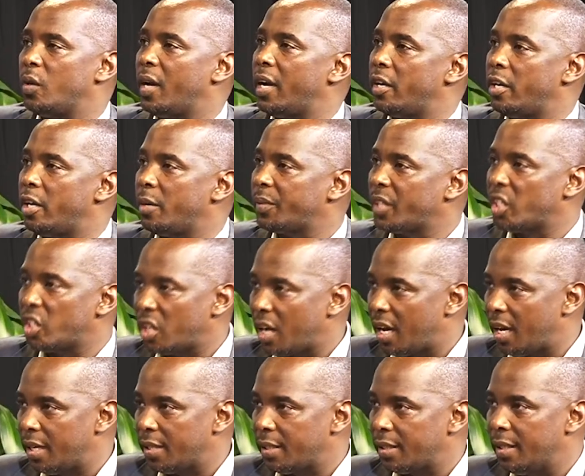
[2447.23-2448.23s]
I adopt a
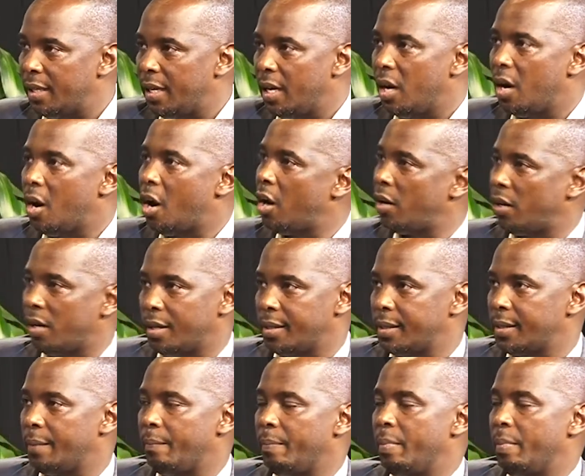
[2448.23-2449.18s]
child or not?